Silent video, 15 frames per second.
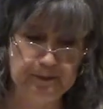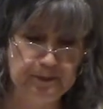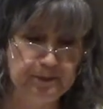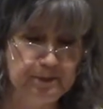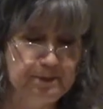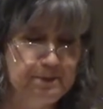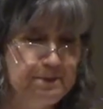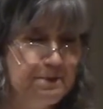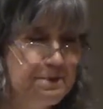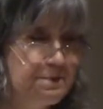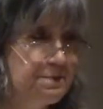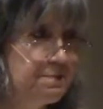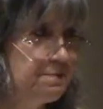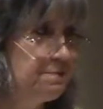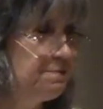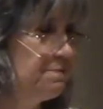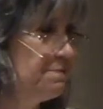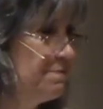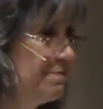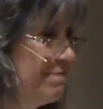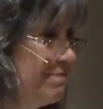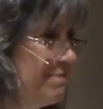
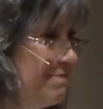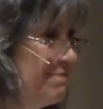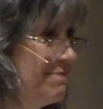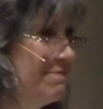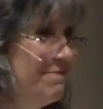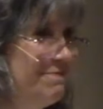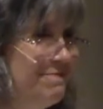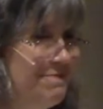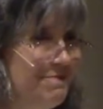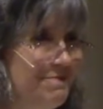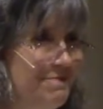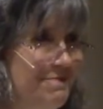(no one is talking)